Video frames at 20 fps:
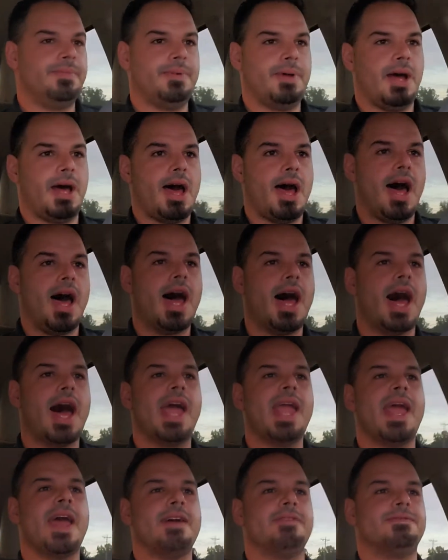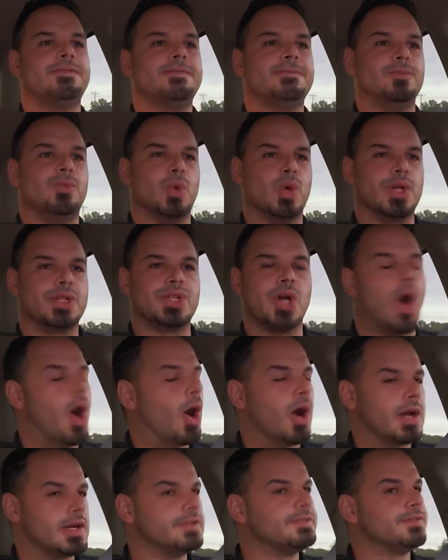I have worked
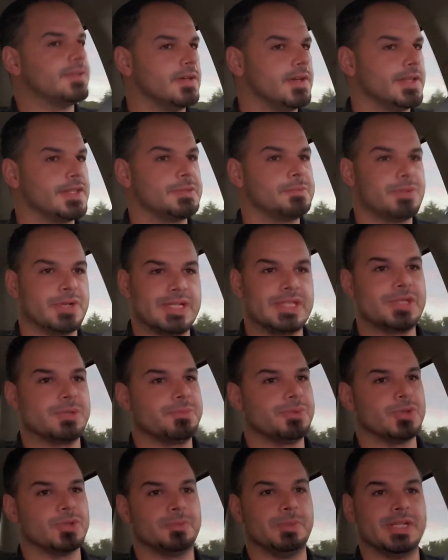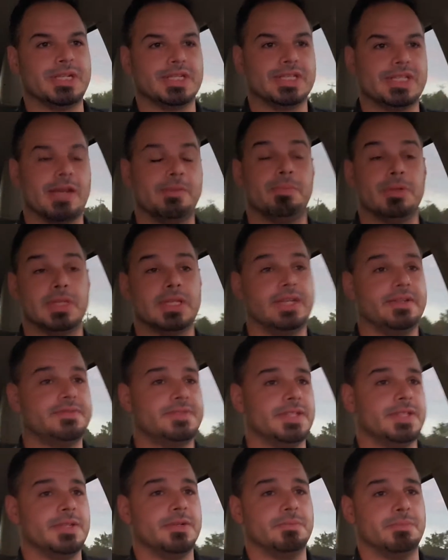hard for other principals because I
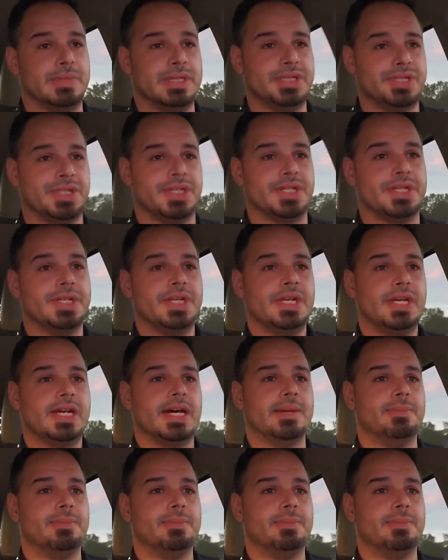believed in their mission.